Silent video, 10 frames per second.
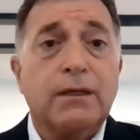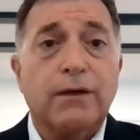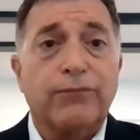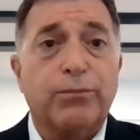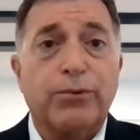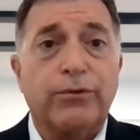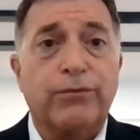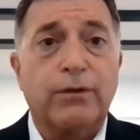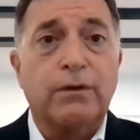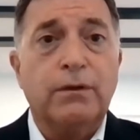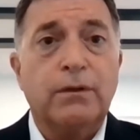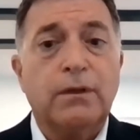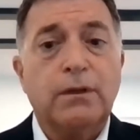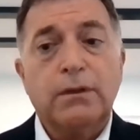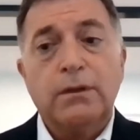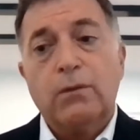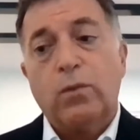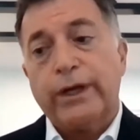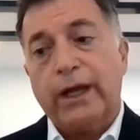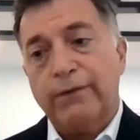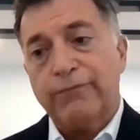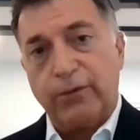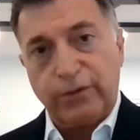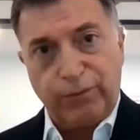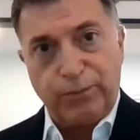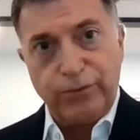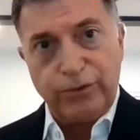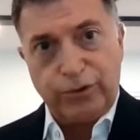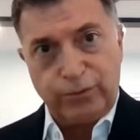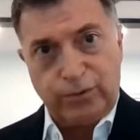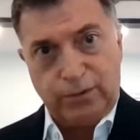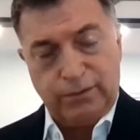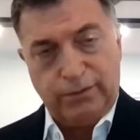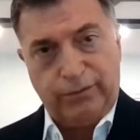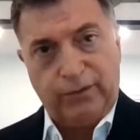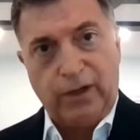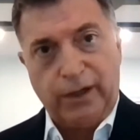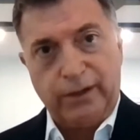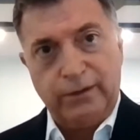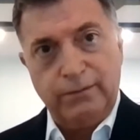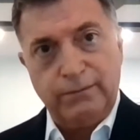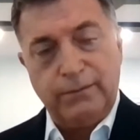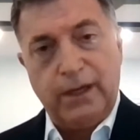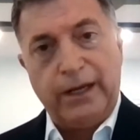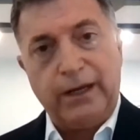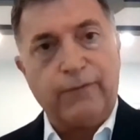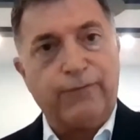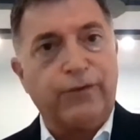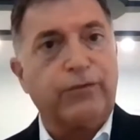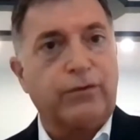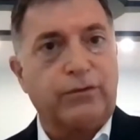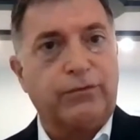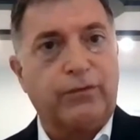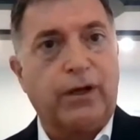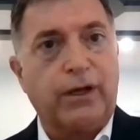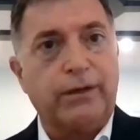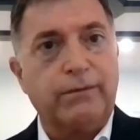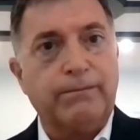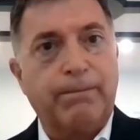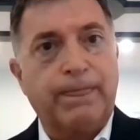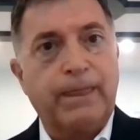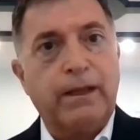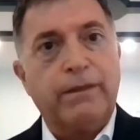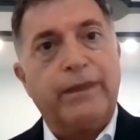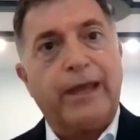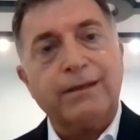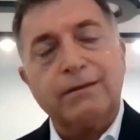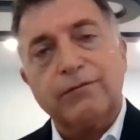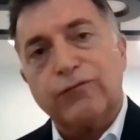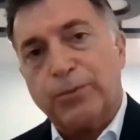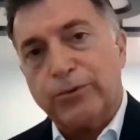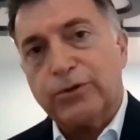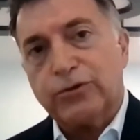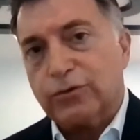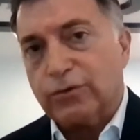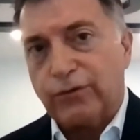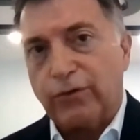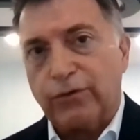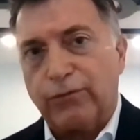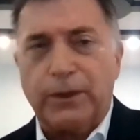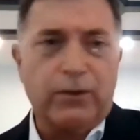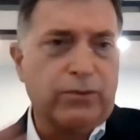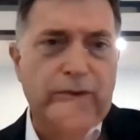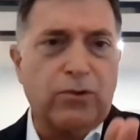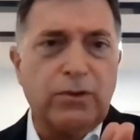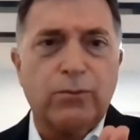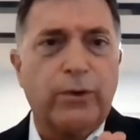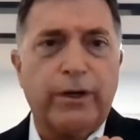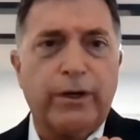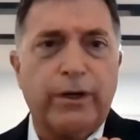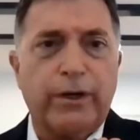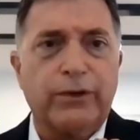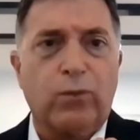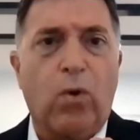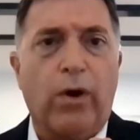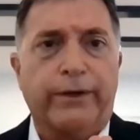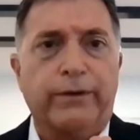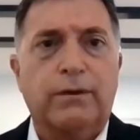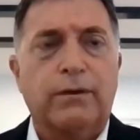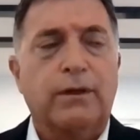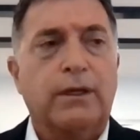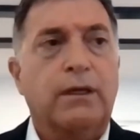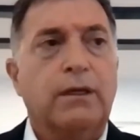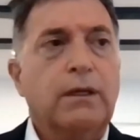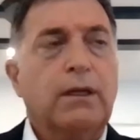of the person. We have our spiritual side and our physical side. That spiritual, so to speak, or call it whatever you want, the